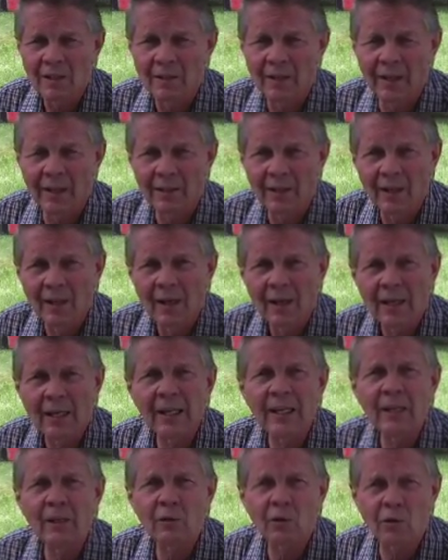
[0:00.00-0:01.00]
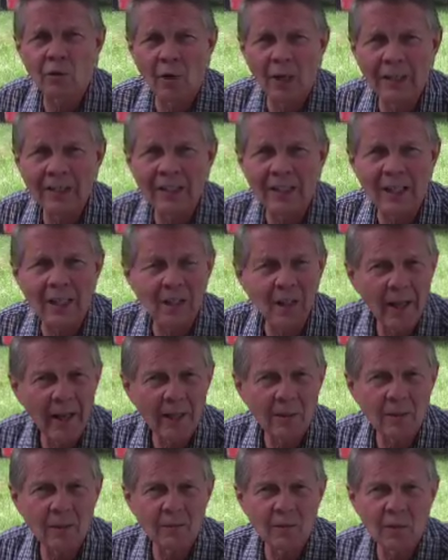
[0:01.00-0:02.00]
that he thought the
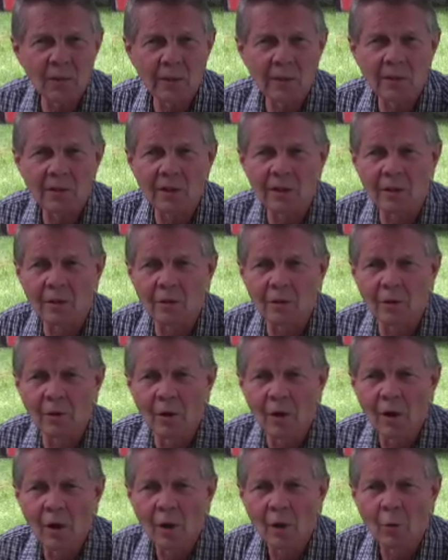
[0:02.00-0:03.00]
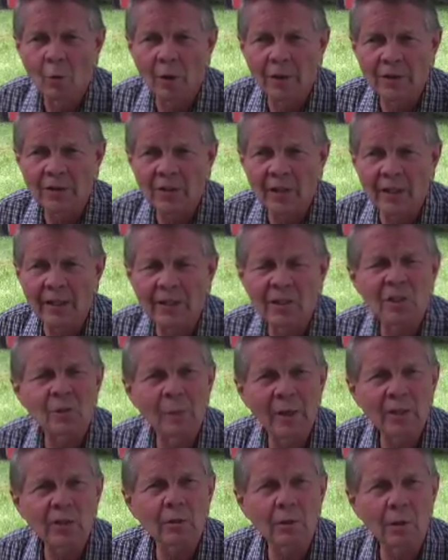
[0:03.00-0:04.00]
class of '62 was a
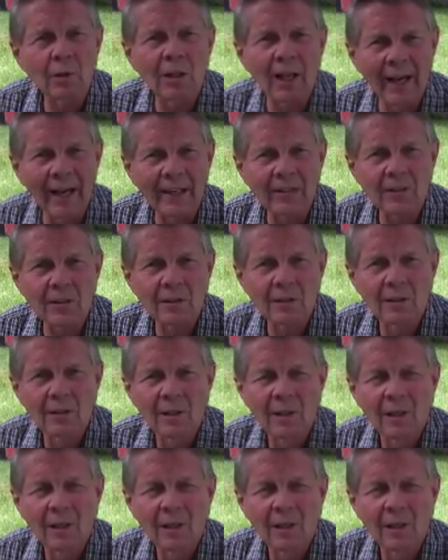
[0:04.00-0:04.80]
special class.